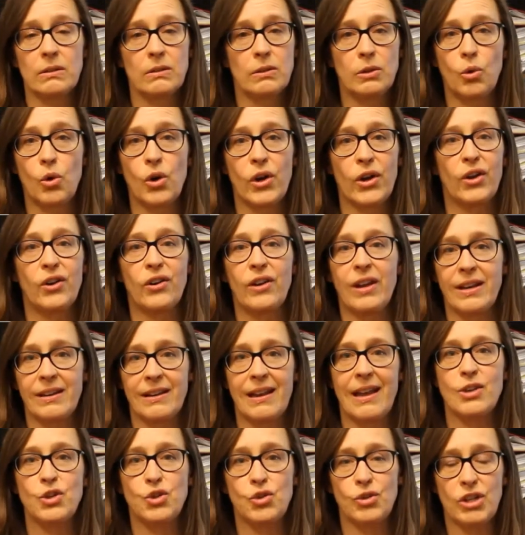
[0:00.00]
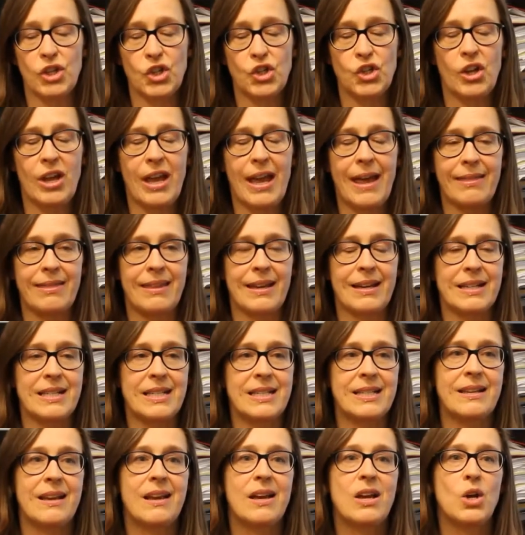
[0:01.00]
lawyer and judicial
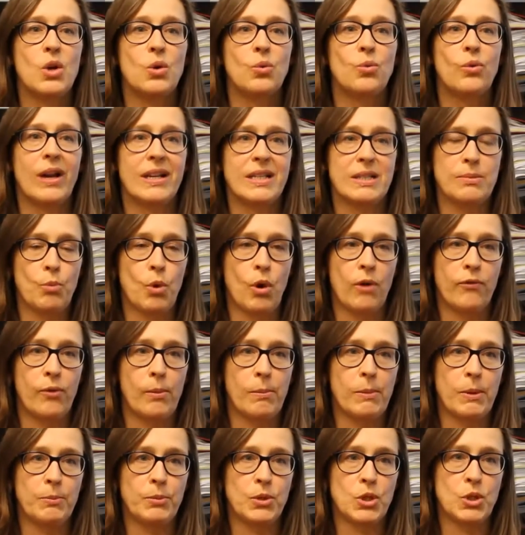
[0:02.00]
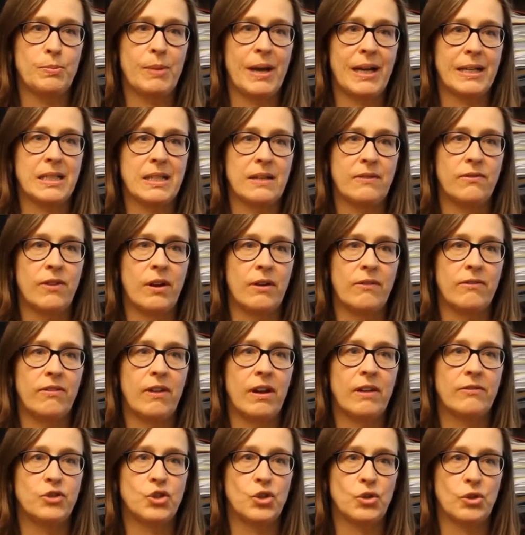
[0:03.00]
ethics, writes more from the perspective
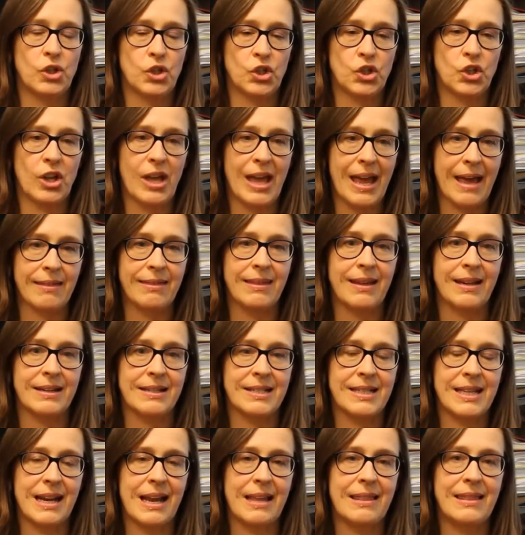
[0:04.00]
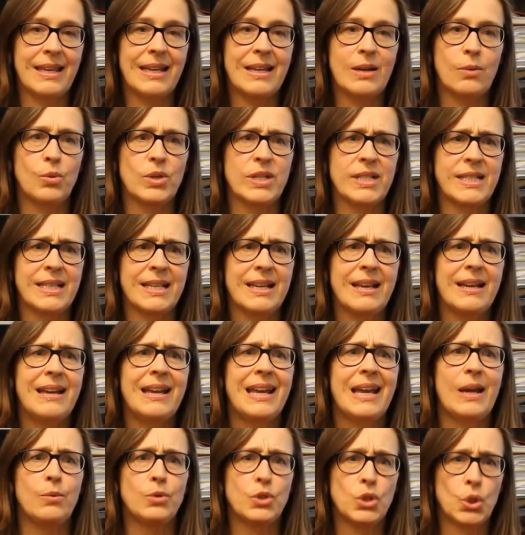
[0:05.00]
of judicial ethics. And I think it was
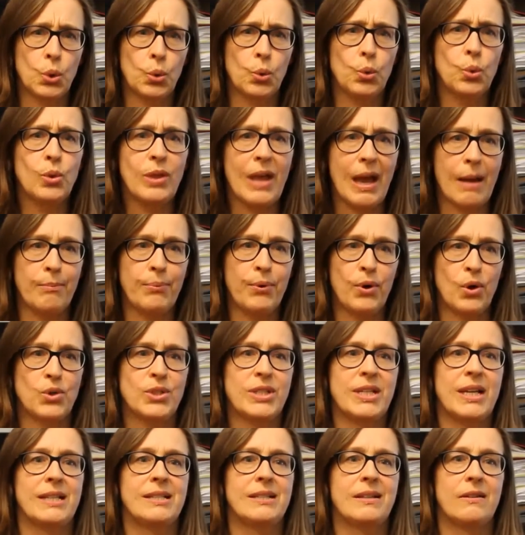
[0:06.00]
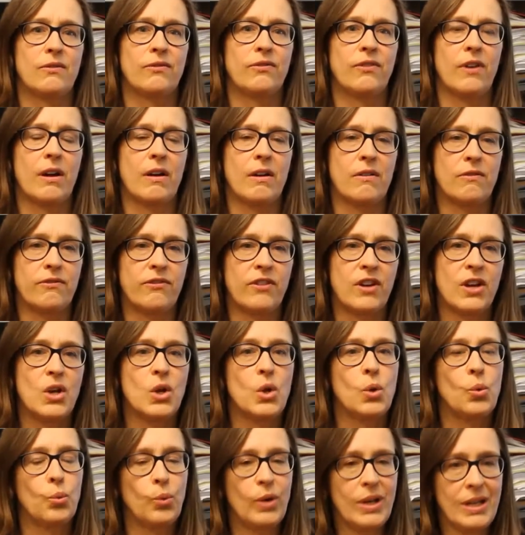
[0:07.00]
through that process of
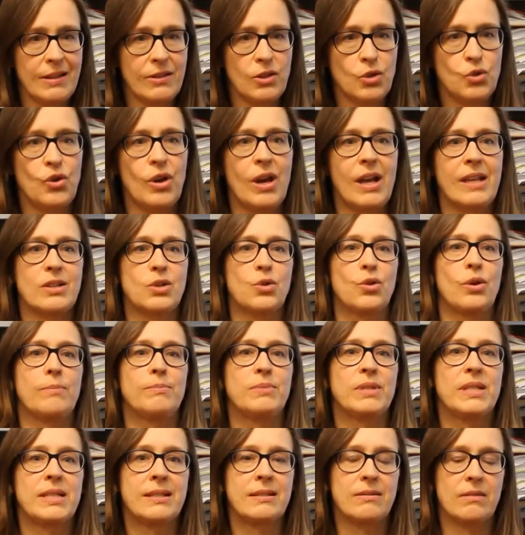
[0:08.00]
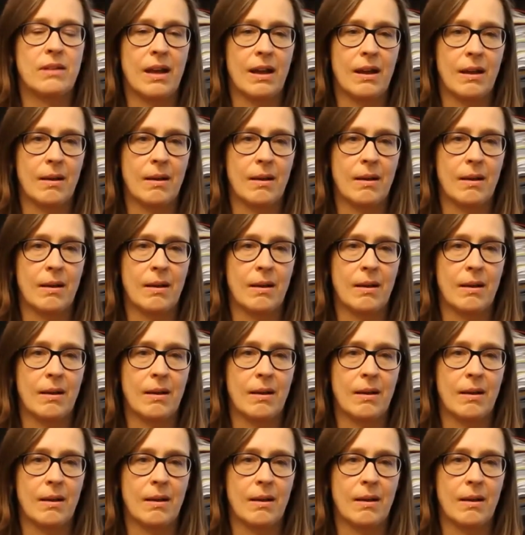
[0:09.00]
reading the transcripts,